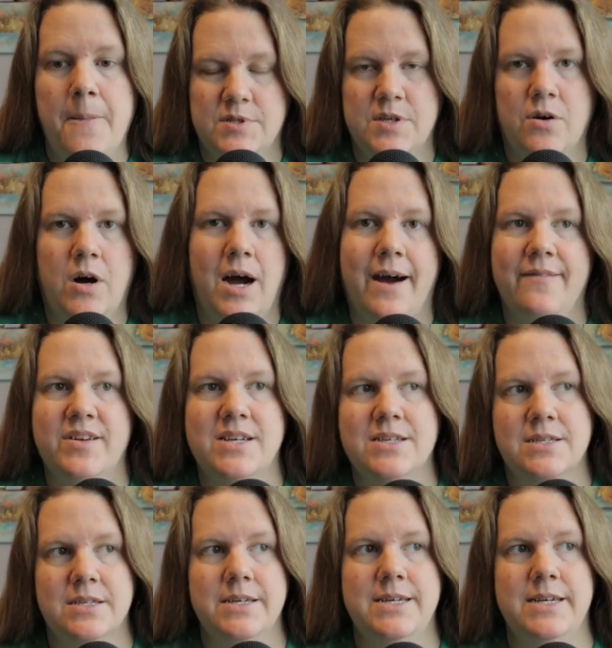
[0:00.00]
So
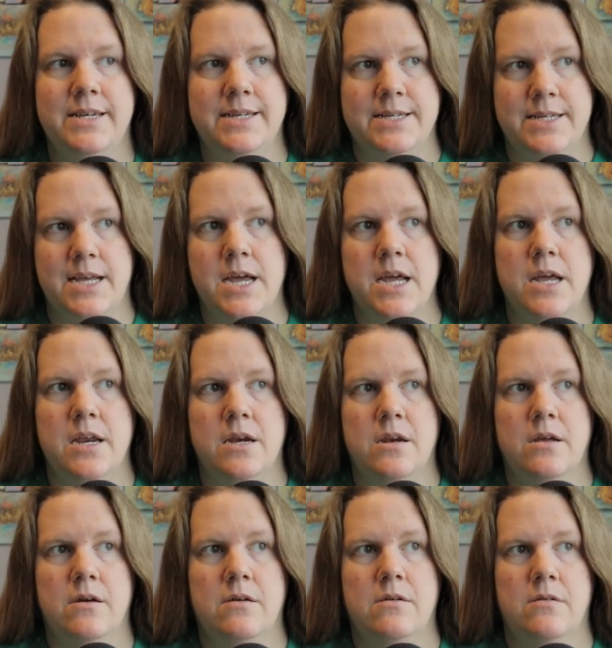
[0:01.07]
obviously
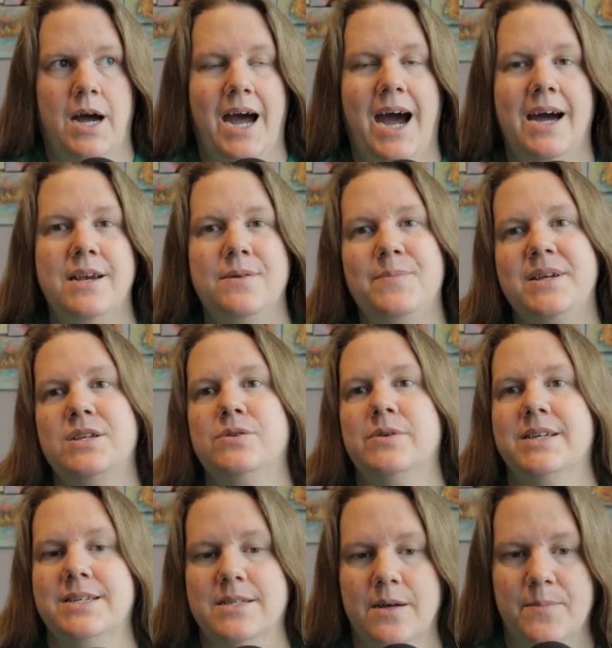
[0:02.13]
Dean had to be
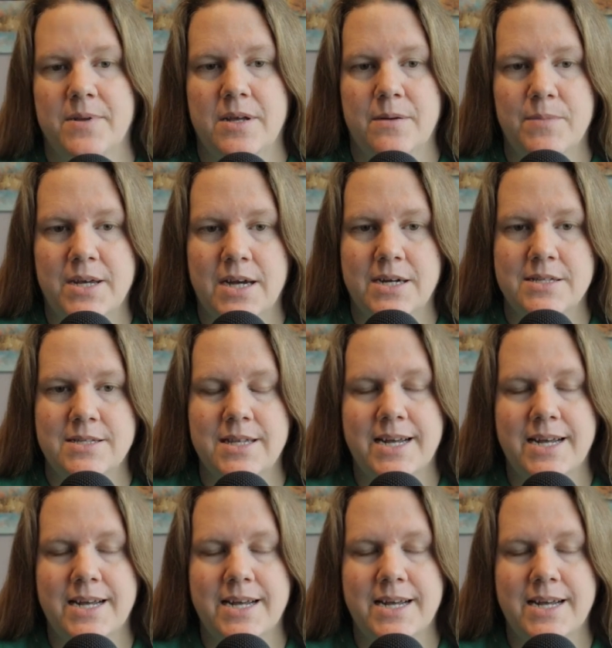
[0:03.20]
doing something because,